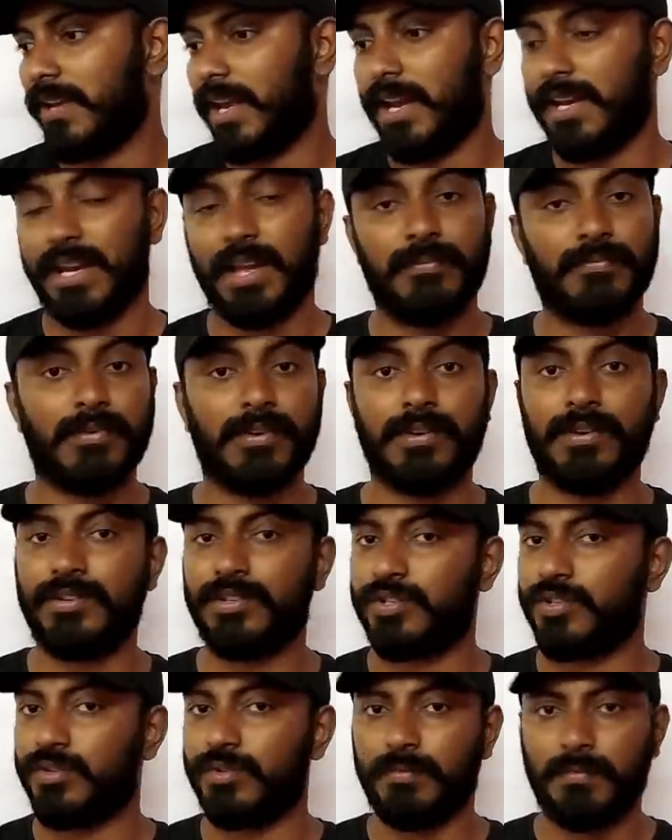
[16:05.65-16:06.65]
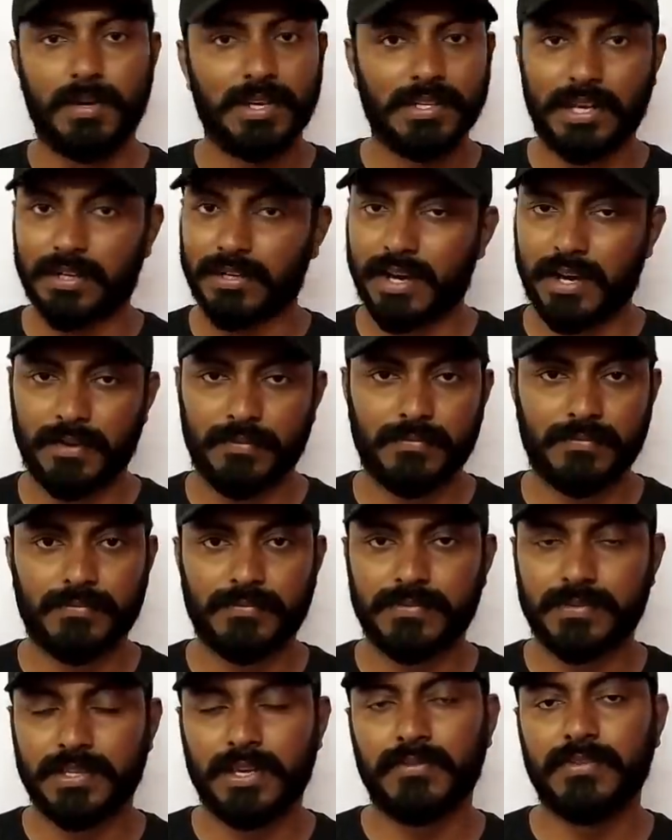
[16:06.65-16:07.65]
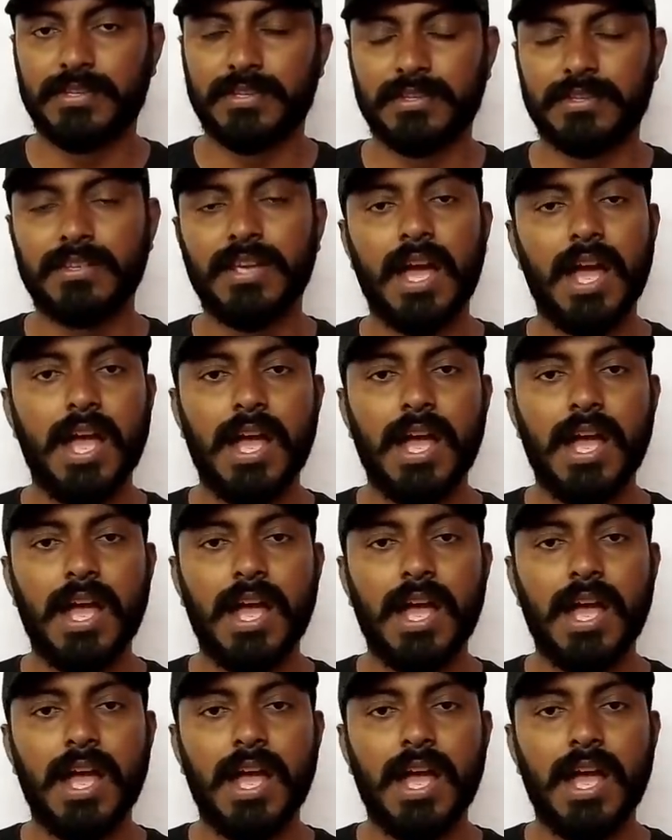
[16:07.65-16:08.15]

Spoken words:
and effort to build that kind of services.